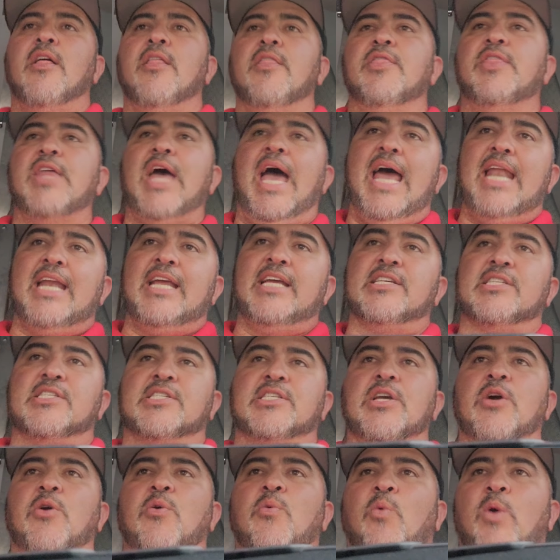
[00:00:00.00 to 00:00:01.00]
that
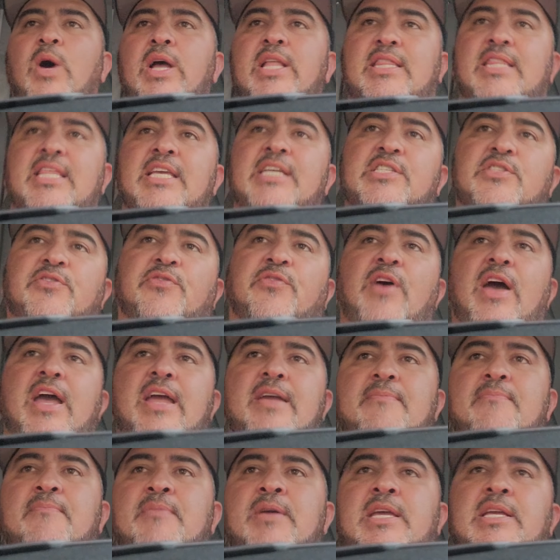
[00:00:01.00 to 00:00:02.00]
is what this
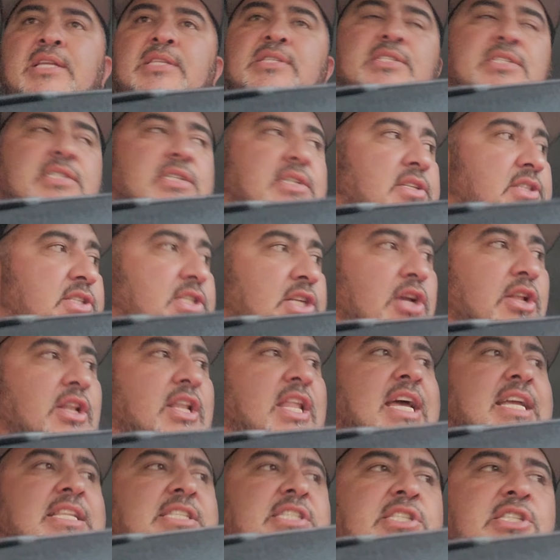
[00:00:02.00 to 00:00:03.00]
fight means. So
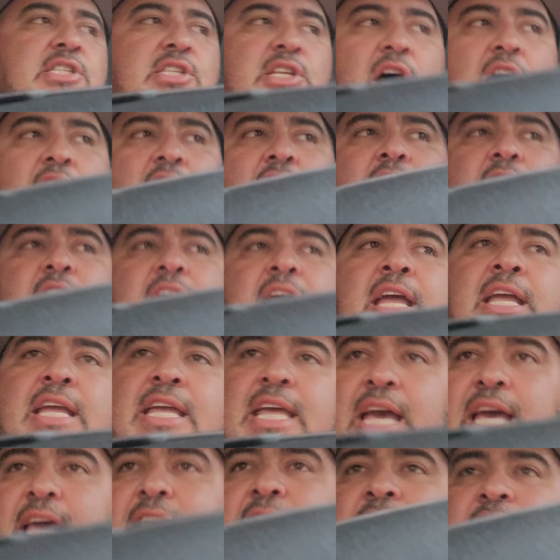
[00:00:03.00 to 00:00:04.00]
let's start and
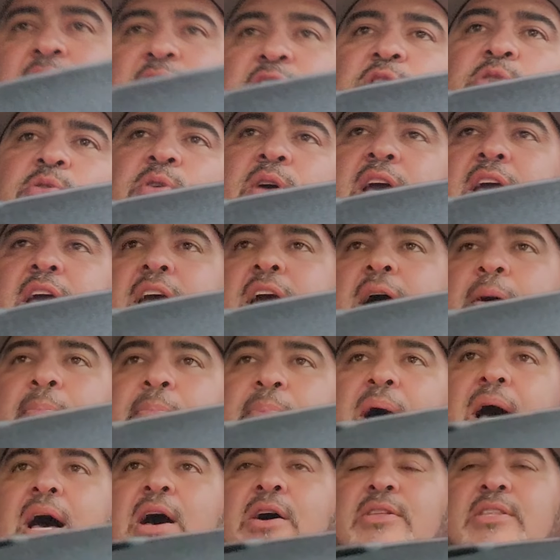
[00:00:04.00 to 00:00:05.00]
get into it
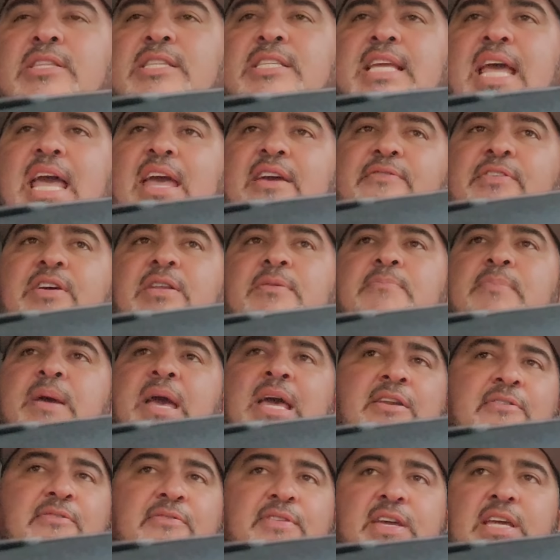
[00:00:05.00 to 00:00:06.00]
about David
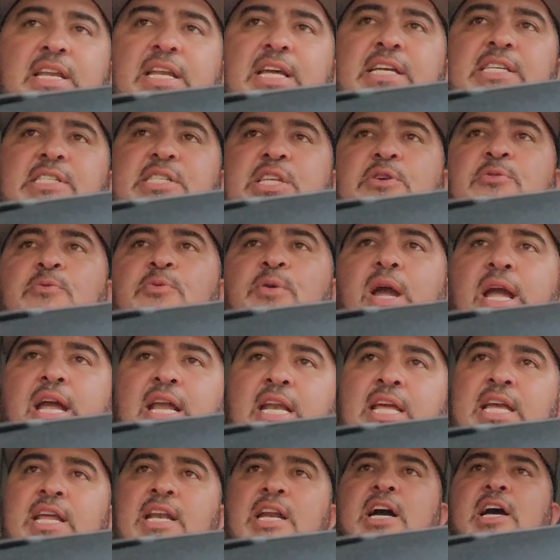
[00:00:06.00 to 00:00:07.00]
Benavidez, the
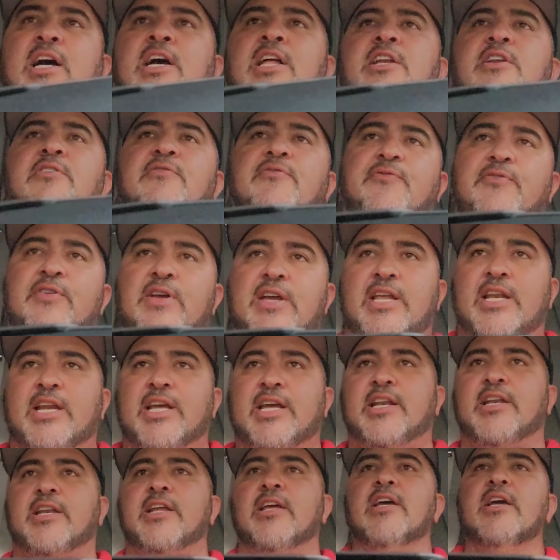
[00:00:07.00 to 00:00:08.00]
reigning
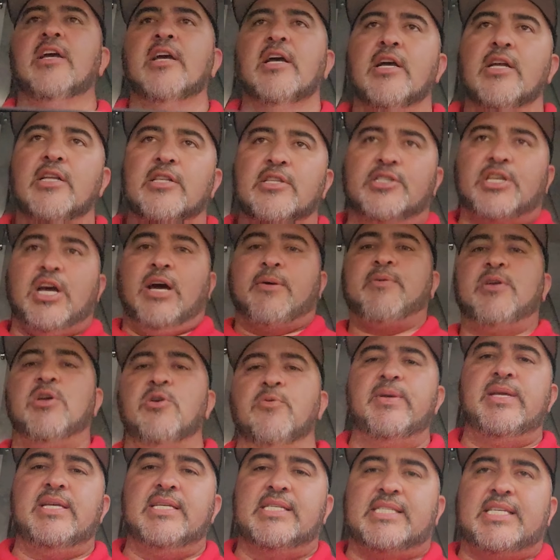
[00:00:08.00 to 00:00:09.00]
undefeated
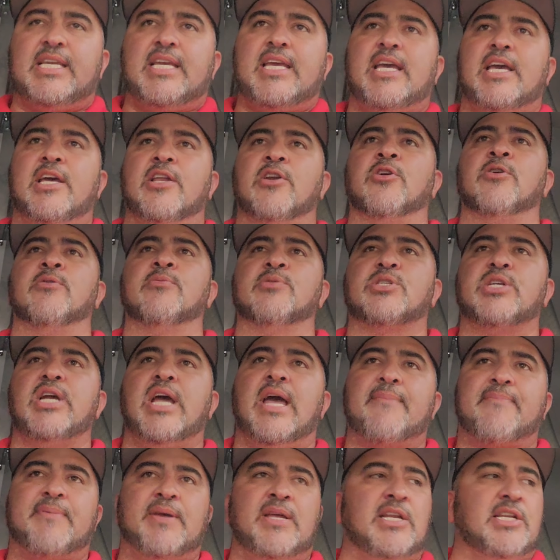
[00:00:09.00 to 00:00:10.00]
WBC interim
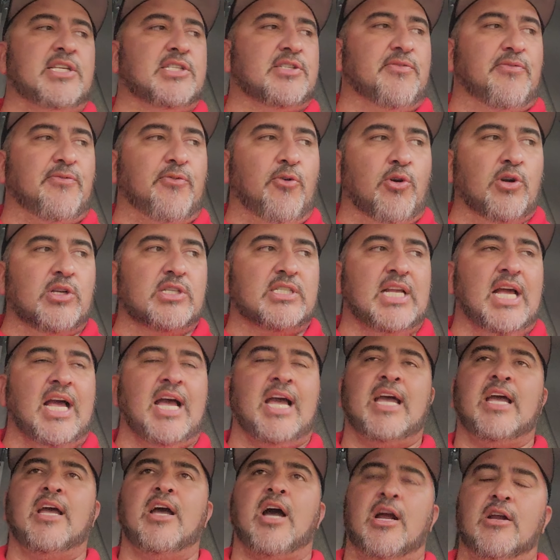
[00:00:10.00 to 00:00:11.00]
champion. He's a former
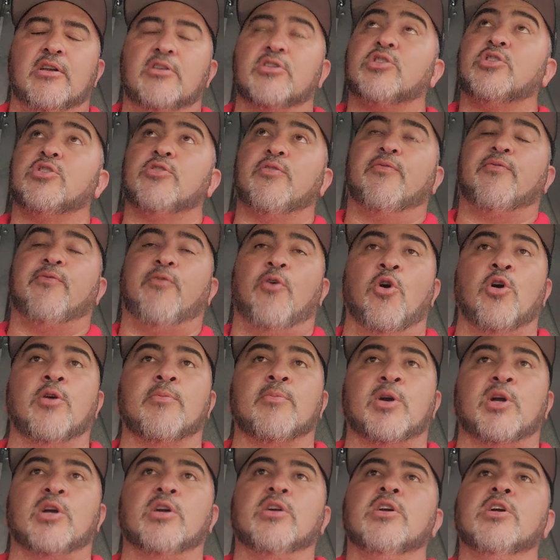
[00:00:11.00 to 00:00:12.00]

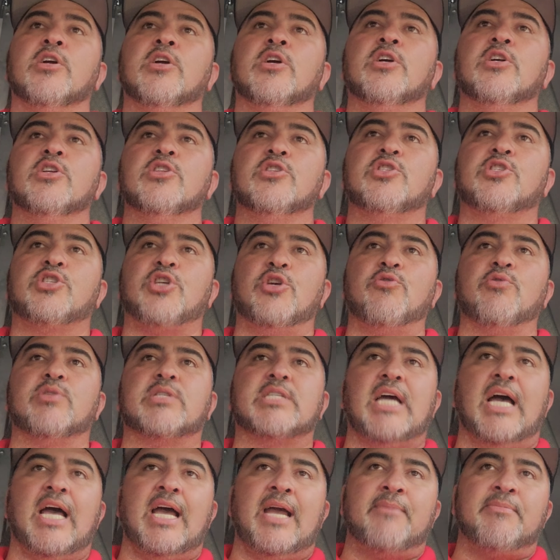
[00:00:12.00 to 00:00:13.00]

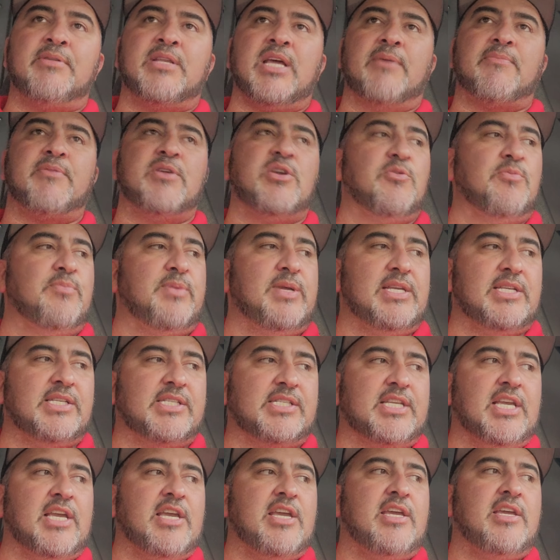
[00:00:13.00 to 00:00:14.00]
two-time
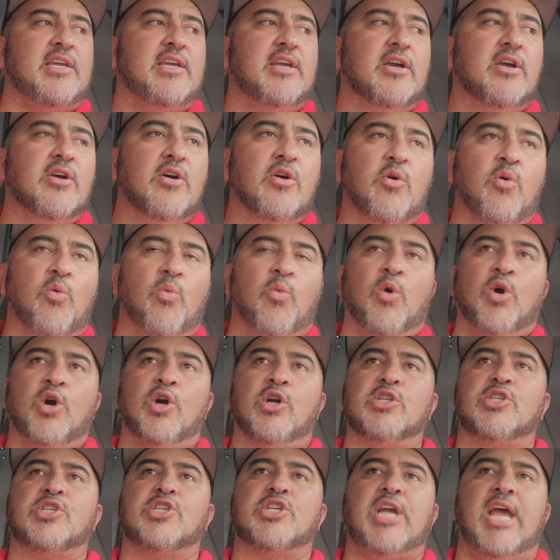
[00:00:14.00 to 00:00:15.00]
WBC
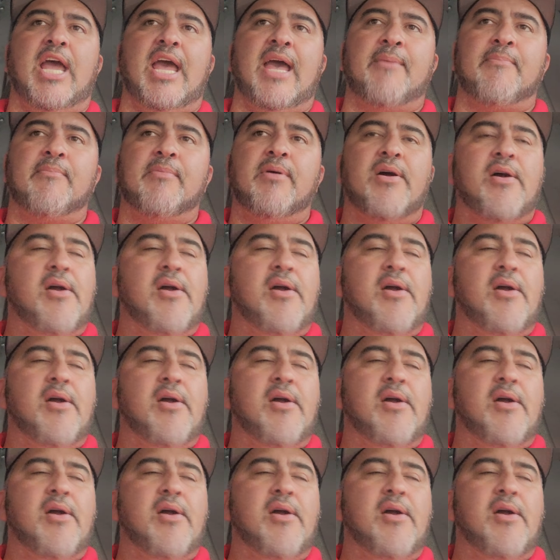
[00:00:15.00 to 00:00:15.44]
world champ.